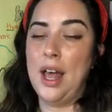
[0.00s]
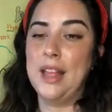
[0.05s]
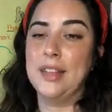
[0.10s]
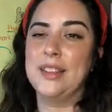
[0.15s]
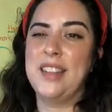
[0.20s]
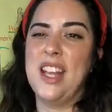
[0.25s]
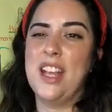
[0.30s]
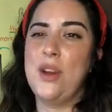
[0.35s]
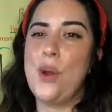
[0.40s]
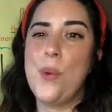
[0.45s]

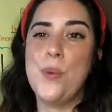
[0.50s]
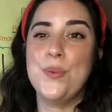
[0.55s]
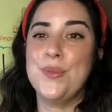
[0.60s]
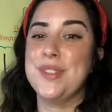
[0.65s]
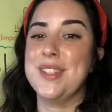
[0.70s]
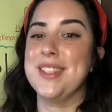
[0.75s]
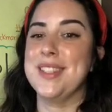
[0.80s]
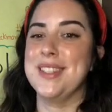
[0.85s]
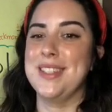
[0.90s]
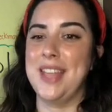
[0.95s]
they don't
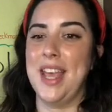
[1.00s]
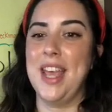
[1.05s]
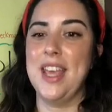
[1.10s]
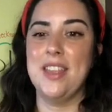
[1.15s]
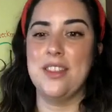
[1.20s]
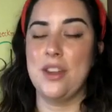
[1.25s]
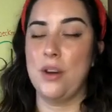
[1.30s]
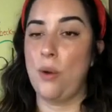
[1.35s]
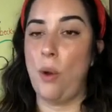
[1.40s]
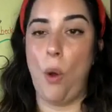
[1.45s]
say
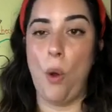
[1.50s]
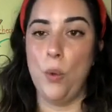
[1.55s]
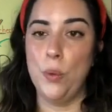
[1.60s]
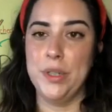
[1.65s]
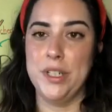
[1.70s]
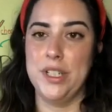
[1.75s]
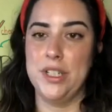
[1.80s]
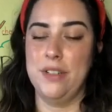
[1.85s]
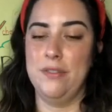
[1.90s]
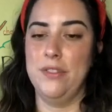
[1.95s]
their own
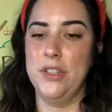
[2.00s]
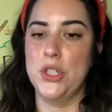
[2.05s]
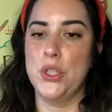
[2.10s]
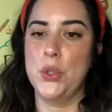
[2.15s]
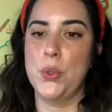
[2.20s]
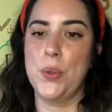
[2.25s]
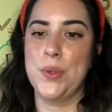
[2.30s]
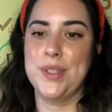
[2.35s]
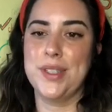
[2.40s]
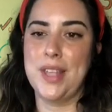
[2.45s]

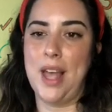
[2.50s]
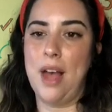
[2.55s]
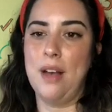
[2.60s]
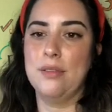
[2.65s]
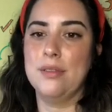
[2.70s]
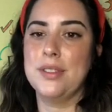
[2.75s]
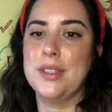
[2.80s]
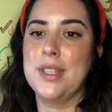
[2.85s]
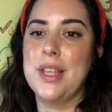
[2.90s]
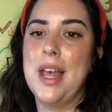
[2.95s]
individual
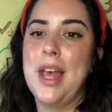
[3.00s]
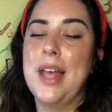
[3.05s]
sounds.